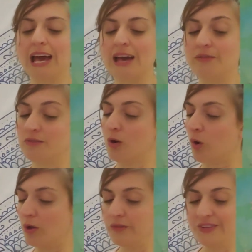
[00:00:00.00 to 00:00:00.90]
And
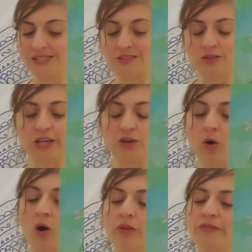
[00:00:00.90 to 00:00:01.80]
all of this, like
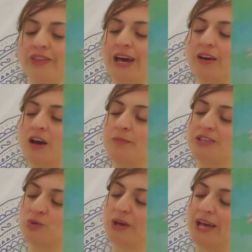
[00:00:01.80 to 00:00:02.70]
all of that
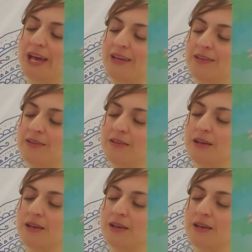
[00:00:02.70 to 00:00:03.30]
coming to a head,